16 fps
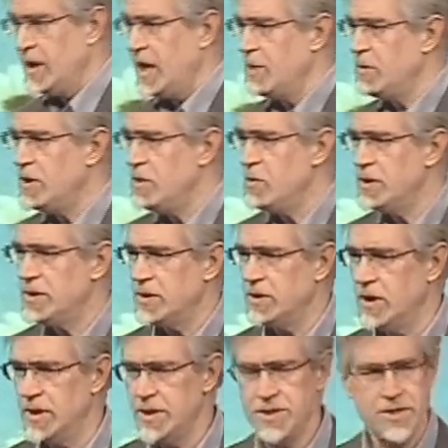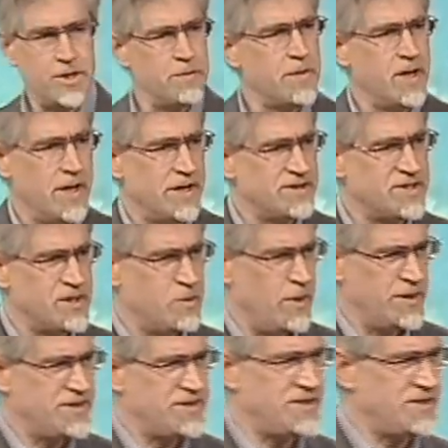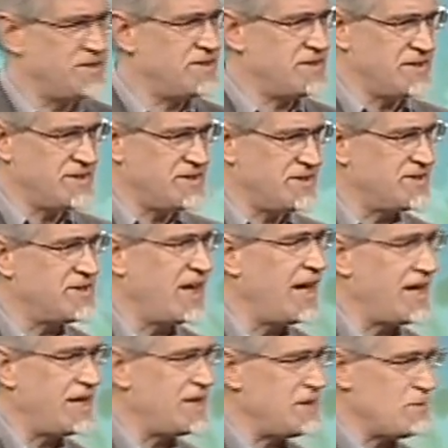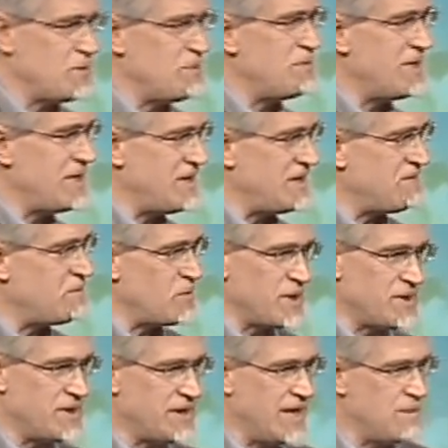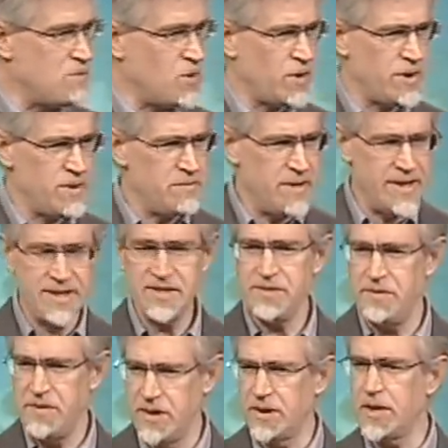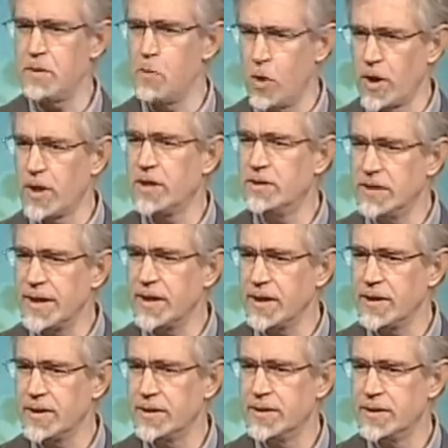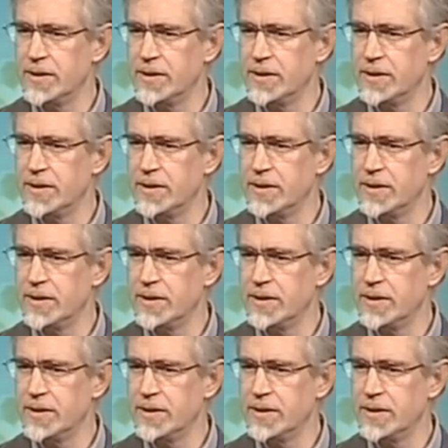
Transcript: I wonder what the long-term consequences to society would be if we could get more inmates feeling more clear.